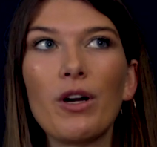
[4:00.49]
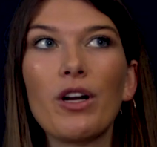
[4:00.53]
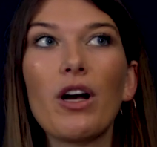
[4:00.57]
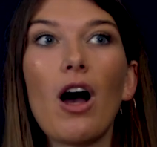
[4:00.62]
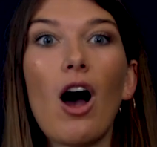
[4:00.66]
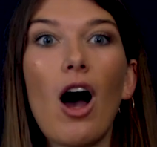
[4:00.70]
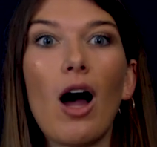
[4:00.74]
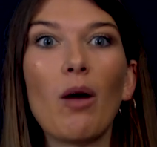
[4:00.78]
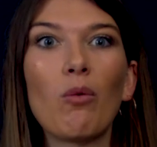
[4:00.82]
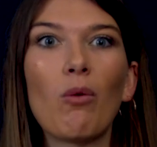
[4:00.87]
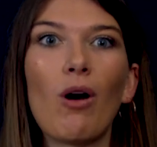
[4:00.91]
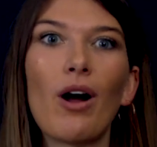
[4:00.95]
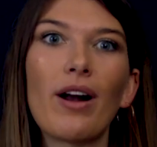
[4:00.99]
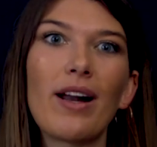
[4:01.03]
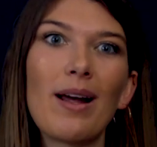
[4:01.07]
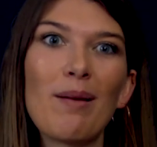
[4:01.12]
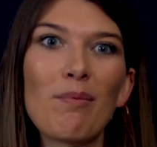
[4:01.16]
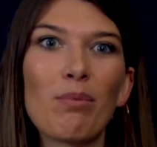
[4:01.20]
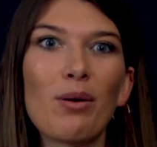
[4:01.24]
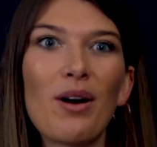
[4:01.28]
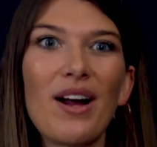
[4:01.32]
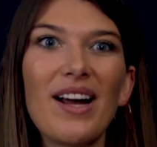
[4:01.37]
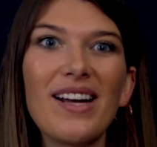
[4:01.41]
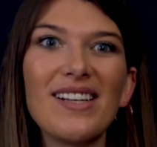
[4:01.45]
would God want?
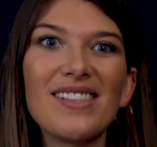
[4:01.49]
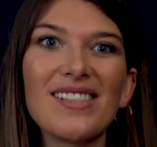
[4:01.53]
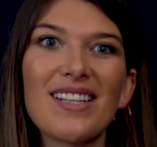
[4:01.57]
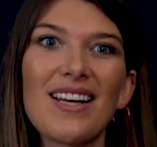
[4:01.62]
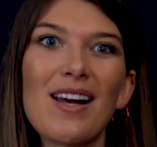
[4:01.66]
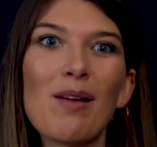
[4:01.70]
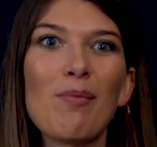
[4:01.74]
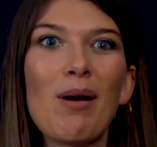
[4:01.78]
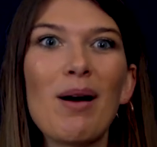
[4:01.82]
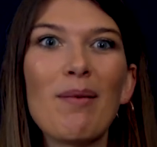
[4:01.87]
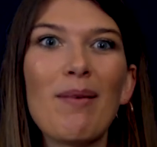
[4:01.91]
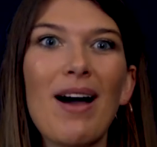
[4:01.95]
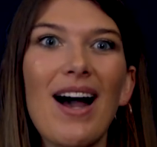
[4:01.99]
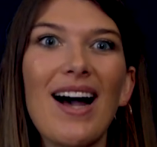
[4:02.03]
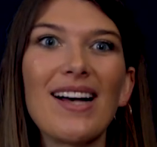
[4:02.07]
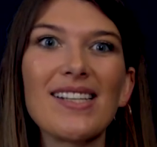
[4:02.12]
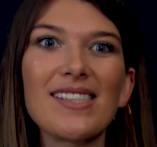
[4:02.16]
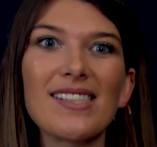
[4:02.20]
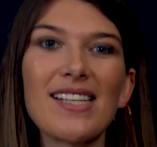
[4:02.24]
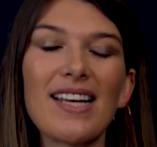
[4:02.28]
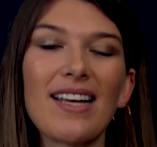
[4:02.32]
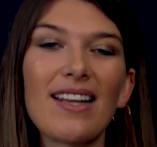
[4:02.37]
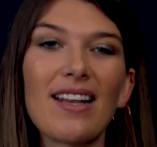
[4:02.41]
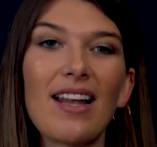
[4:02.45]
I'm praying to Him. I'm
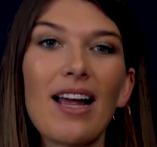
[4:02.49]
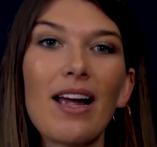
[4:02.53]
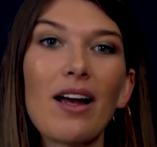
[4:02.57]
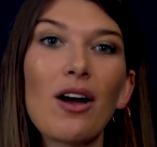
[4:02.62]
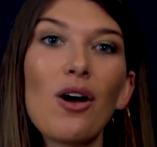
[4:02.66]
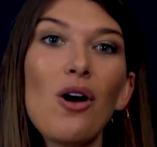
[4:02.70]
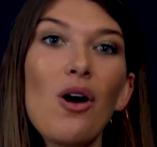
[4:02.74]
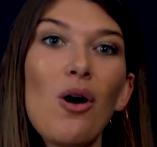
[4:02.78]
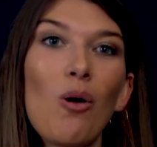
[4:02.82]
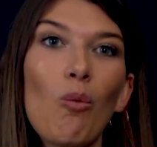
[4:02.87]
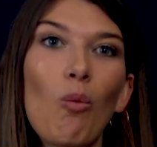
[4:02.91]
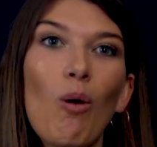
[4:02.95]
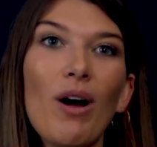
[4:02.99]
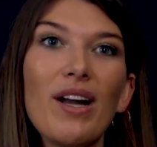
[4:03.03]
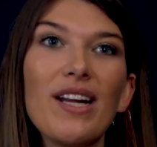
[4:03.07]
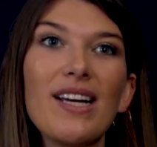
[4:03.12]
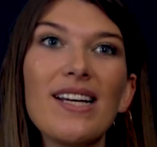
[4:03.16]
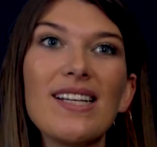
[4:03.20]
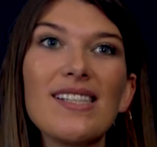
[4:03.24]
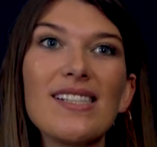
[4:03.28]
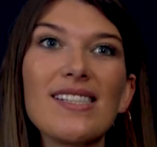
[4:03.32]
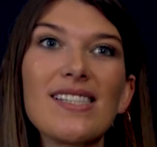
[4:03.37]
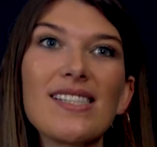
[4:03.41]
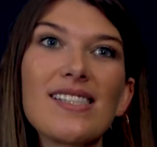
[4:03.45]
asking, like, what
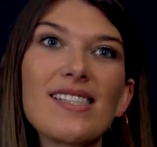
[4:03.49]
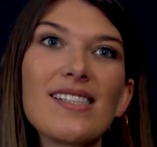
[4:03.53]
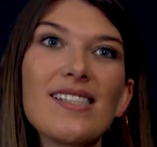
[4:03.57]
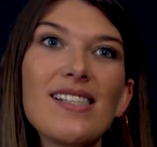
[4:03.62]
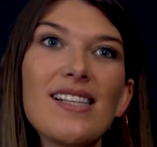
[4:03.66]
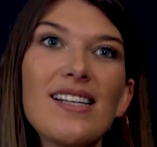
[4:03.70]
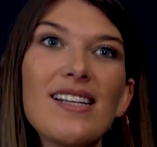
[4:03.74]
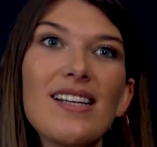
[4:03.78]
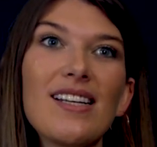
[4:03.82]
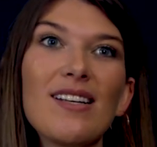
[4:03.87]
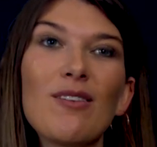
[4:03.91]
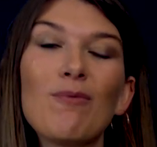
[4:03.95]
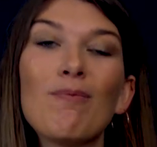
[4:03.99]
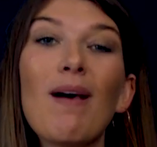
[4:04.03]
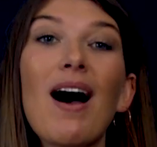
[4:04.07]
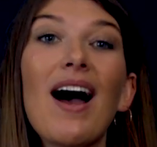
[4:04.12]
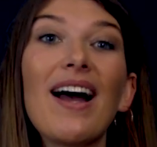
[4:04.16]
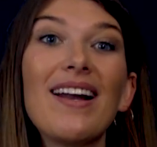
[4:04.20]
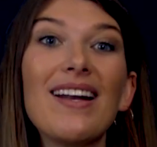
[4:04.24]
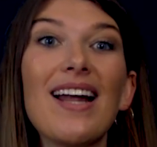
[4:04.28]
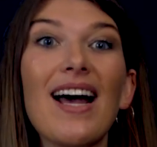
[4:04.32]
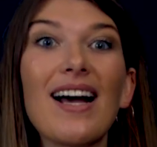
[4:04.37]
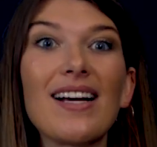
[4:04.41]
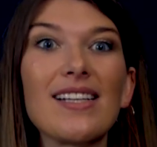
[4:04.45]
is
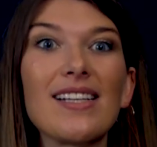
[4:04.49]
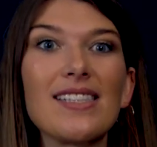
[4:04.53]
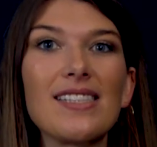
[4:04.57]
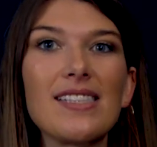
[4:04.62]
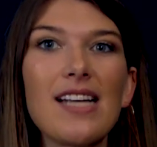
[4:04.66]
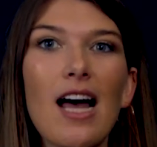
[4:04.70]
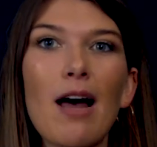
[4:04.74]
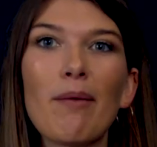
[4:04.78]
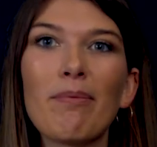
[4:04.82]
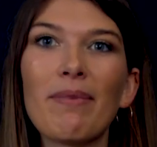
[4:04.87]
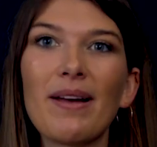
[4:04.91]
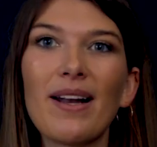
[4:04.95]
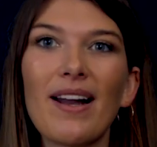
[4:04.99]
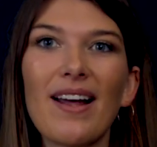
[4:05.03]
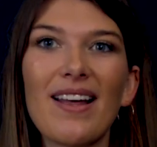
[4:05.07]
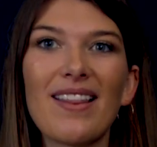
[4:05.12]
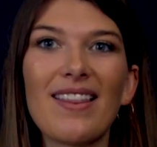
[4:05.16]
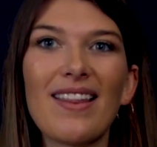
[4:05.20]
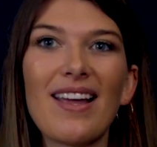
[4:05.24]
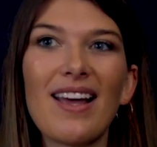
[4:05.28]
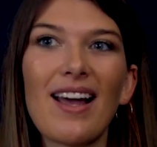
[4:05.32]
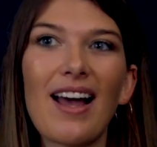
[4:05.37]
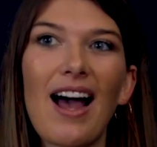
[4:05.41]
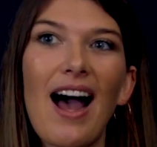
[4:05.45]
my next step? And I
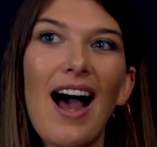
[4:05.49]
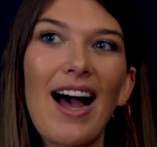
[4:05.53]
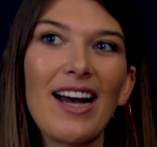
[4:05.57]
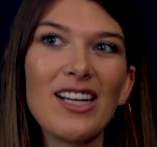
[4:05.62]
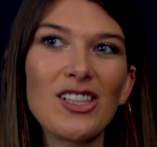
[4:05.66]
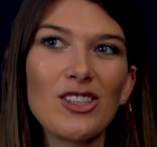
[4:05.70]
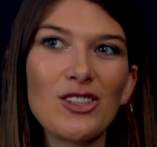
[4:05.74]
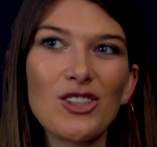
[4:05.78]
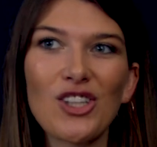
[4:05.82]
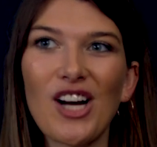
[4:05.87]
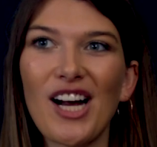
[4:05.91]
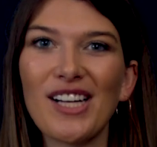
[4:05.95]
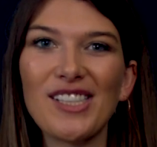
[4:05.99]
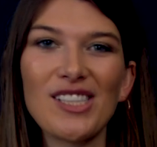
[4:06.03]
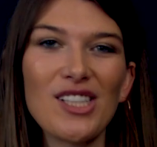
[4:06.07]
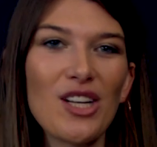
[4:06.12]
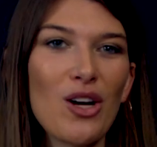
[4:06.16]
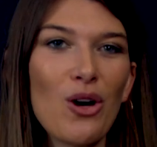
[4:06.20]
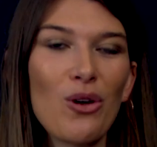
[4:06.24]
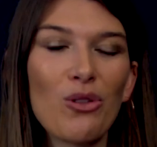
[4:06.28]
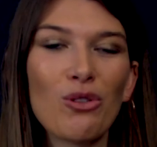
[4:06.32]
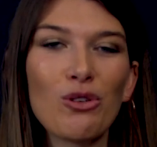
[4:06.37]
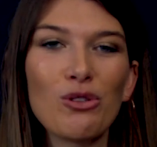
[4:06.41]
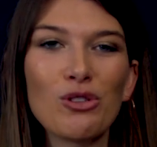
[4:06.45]
think I tried to
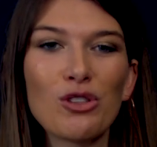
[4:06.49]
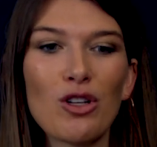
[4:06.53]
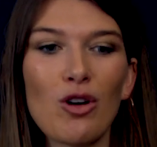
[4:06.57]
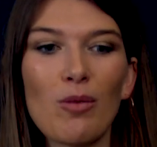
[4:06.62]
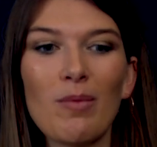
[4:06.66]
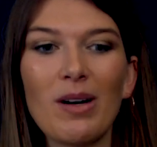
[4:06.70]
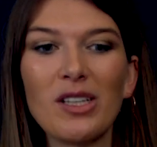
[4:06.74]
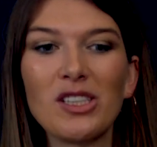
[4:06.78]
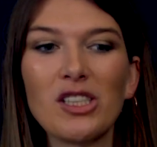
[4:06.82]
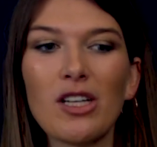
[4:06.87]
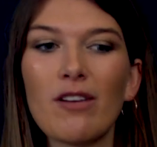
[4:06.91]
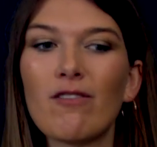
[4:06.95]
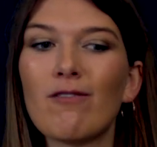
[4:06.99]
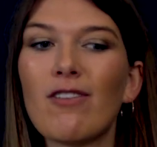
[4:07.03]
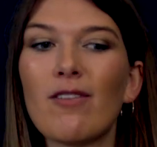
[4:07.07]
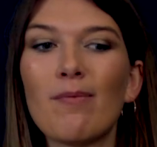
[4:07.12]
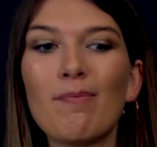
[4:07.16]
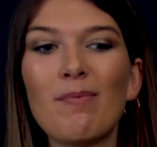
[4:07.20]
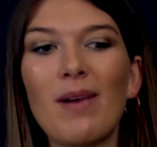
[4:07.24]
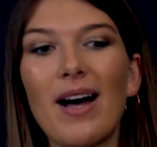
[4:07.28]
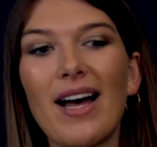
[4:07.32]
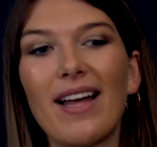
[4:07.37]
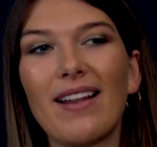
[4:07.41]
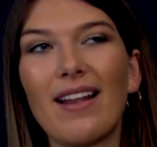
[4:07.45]
go through so much of
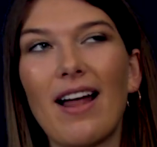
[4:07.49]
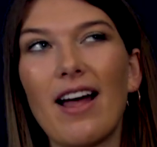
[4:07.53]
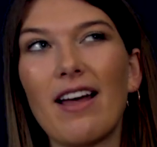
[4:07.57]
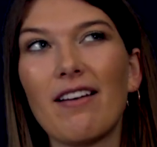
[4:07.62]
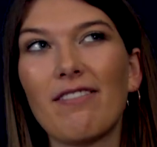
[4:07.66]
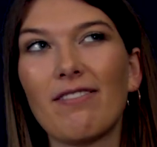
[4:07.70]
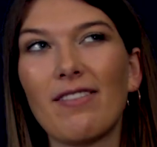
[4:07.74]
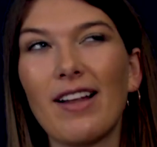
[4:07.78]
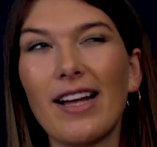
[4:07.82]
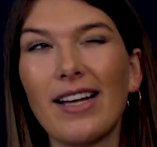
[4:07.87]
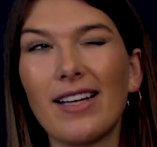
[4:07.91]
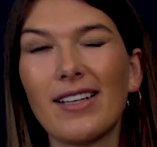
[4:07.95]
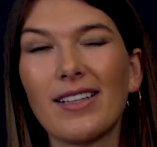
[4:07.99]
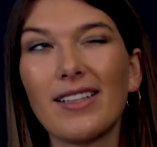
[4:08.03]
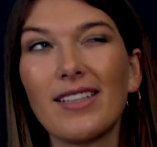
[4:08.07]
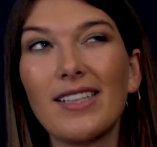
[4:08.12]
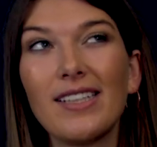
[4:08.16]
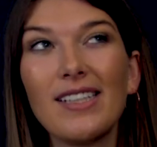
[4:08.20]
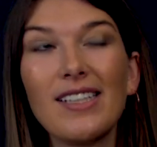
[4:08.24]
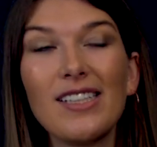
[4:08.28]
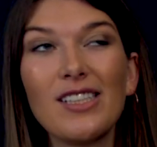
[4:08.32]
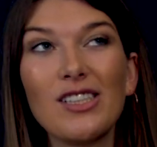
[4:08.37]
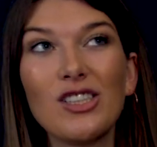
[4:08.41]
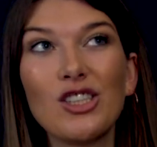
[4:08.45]
my life like
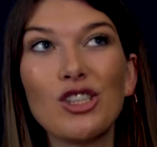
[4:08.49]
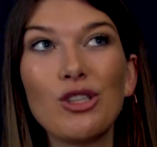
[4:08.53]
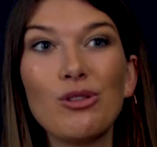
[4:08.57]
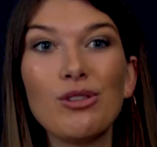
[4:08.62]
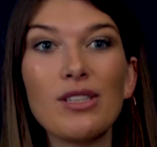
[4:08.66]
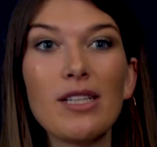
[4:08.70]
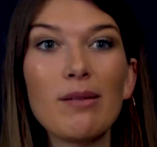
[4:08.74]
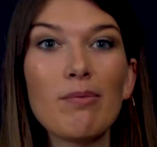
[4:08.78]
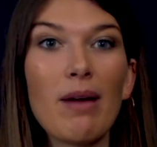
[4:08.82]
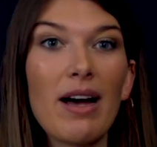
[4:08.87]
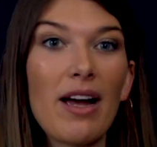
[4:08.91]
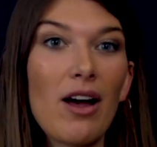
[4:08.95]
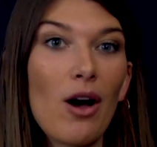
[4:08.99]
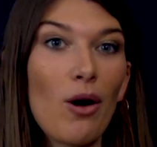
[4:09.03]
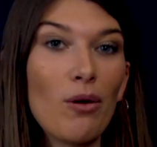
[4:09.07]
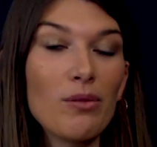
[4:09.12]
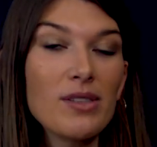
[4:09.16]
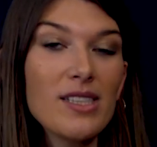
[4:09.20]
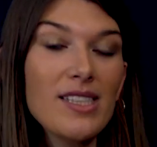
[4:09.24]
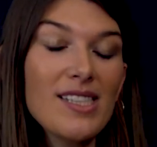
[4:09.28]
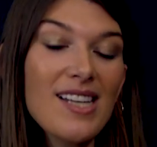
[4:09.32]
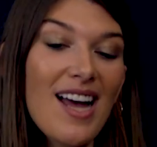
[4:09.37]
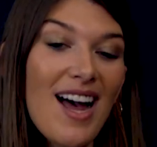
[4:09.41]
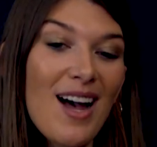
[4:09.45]
choosing my
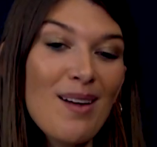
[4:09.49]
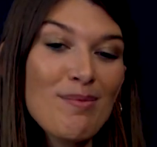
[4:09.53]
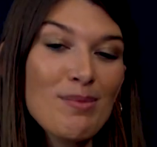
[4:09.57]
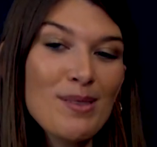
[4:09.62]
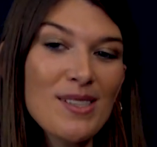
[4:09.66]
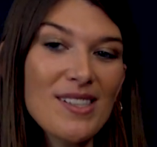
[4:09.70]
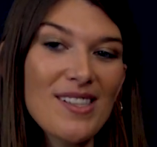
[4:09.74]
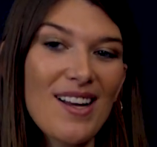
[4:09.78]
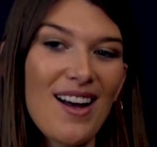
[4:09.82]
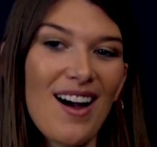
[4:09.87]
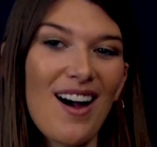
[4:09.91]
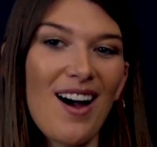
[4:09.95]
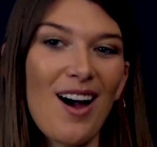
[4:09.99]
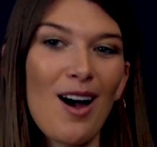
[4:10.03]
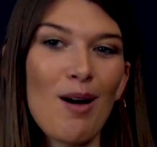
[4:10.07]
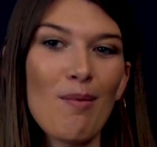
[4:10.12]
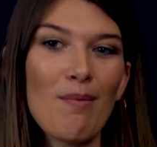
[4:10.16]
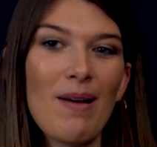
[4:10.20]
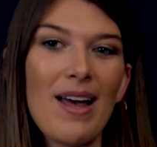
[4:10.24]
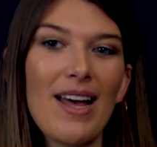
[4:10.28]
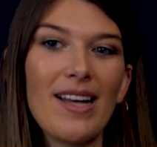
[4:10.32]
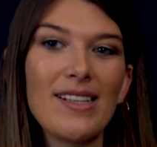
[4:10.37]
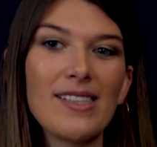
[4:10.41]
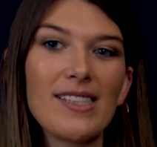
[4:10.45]
own steps
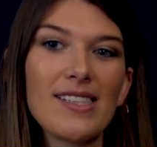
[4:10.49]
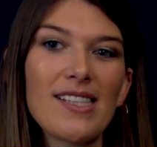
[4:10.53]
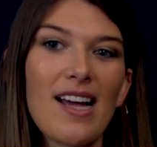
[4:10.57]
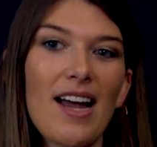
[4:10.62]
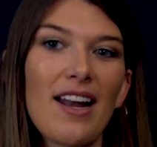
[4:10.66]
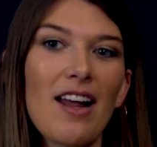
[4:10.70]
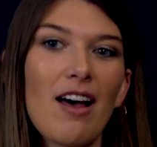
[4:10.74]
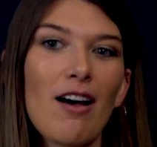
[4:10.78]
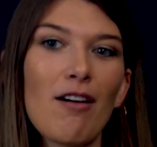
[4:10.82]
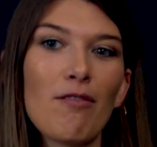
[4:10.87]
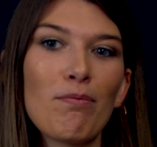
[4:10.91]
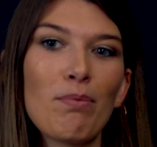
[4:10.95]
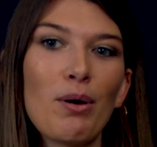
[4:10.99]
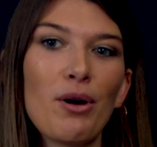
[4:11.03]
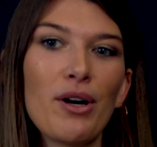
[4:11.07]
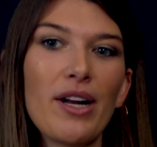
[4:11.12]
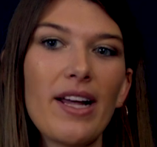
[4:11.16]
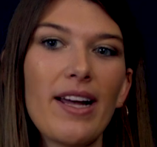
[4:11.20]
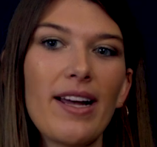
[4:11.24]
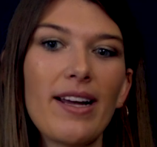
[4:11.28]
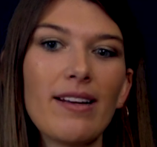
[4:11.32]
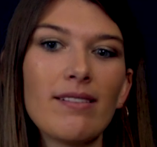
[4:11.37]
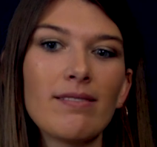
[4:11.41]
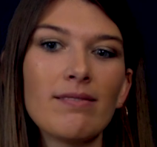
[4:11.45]
instead of
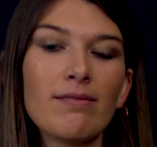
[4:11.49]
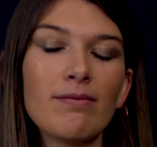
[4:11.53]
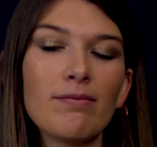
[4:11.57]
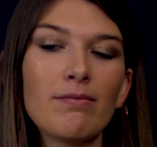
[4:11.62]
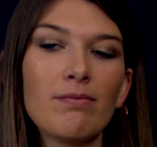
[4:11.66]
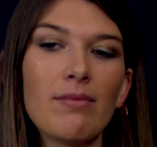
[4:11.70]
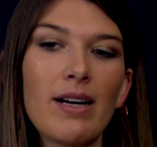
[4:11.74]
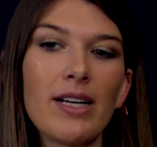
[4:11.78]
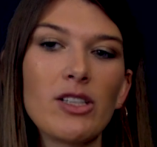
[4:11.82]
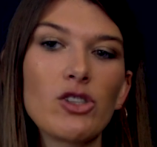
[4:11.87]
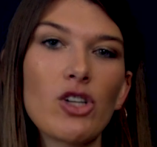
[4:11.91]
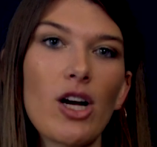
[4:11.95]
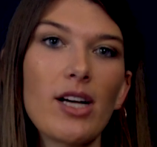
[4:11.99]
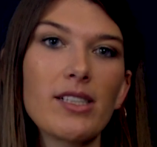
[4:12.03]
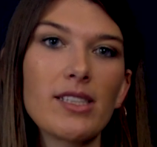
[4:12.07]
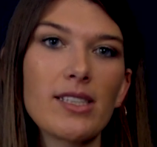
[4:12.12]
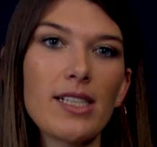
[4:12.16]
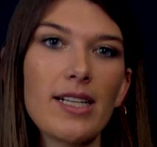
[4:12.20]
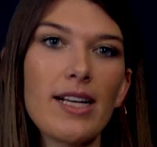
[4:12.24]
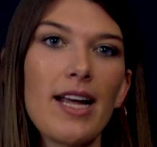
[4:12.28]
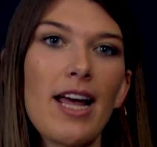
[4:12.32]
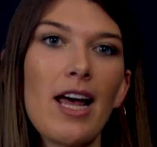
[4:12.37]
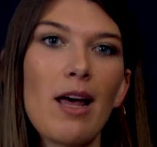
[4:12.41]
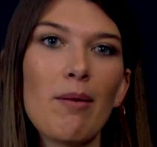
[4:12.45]
putting my trust
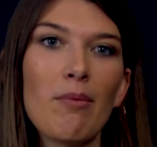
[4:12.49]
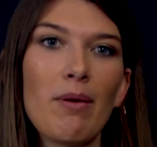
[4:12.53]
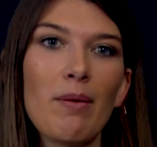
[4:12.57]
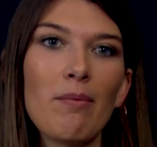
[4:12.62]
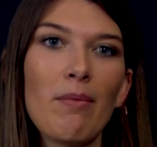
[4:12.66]
in Him